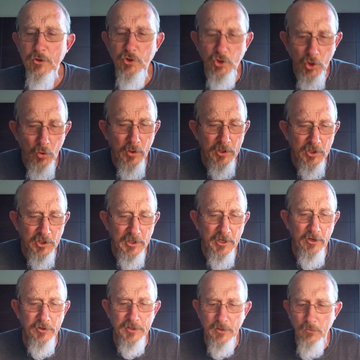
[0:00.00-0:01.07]
Jewish
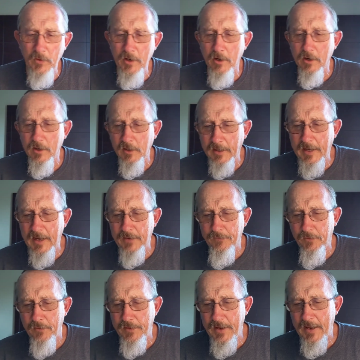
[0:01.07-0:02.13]
sinners, and we are glad
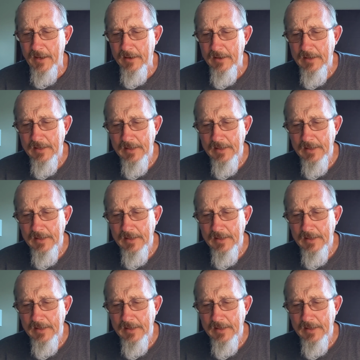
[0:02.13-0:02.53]
for that.